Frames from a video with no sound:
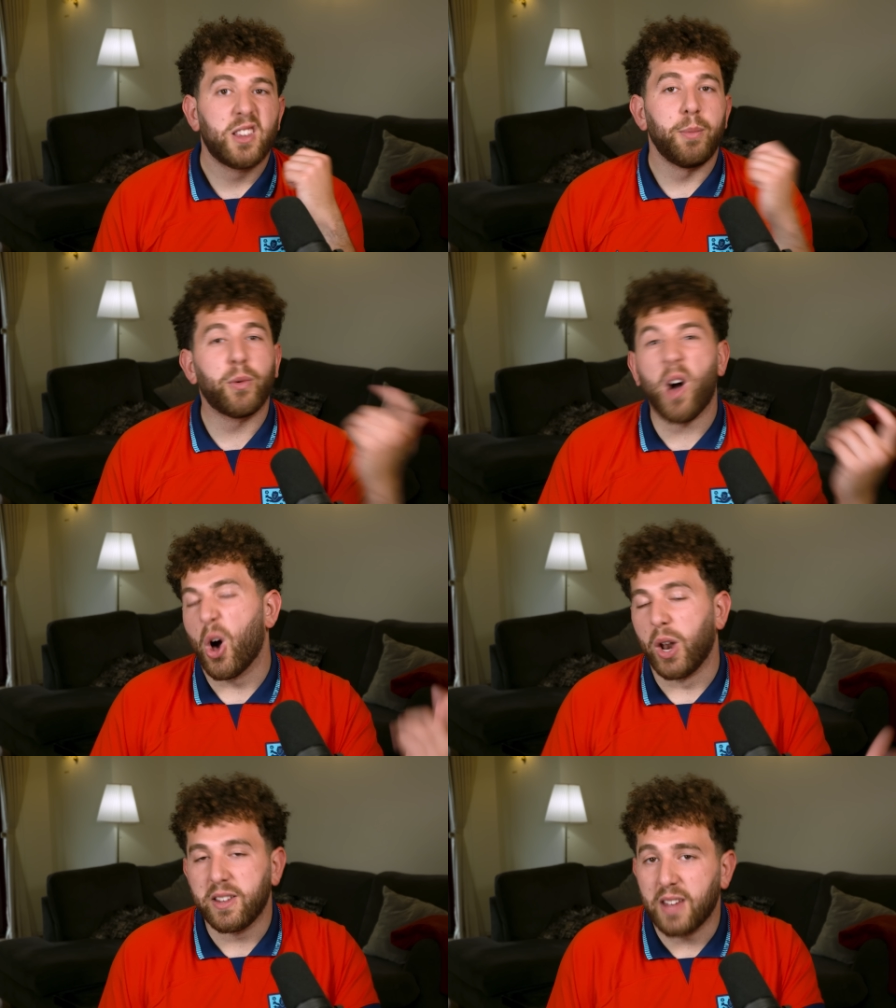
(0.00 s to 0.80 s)
To be quite
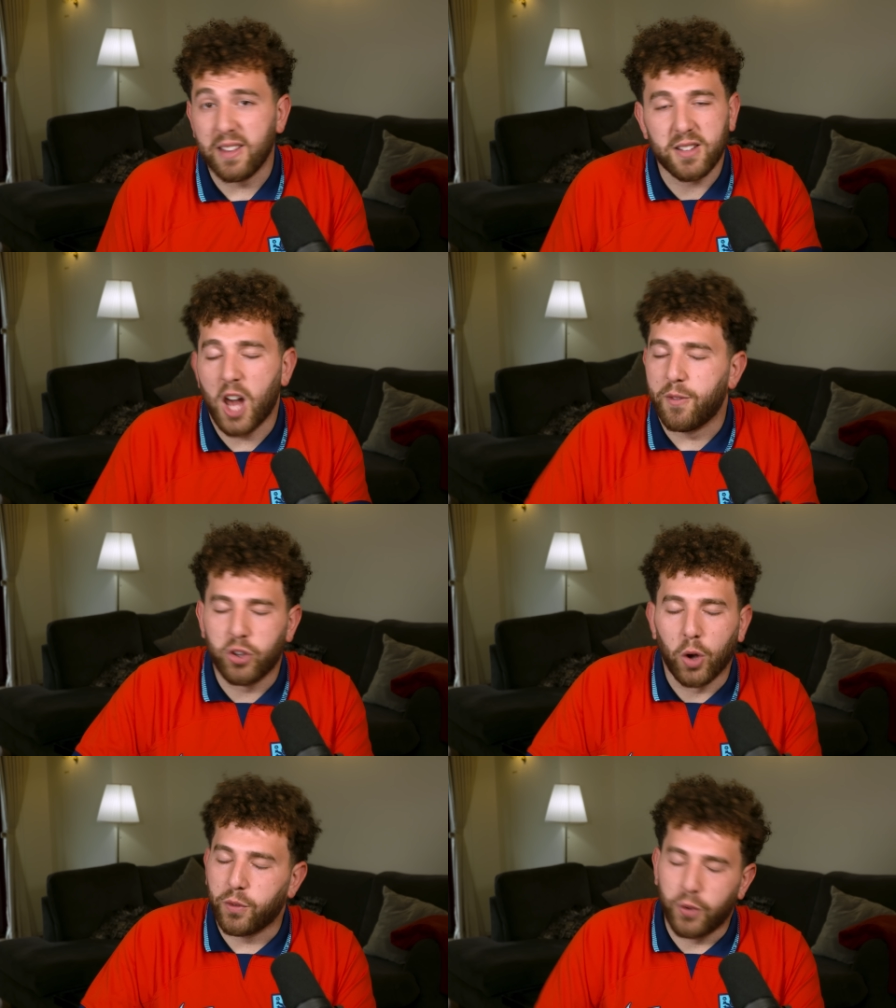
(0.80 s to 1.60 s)
honest, it's kind of a
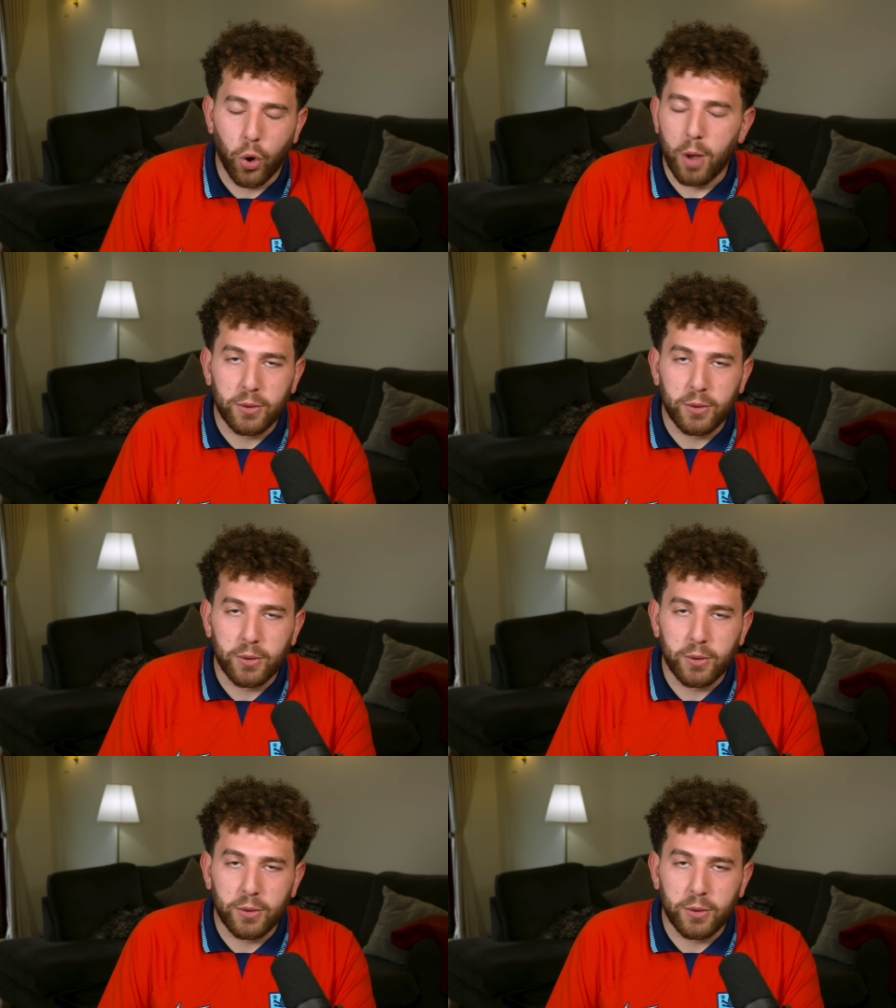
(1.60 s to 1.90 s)
toss of a coin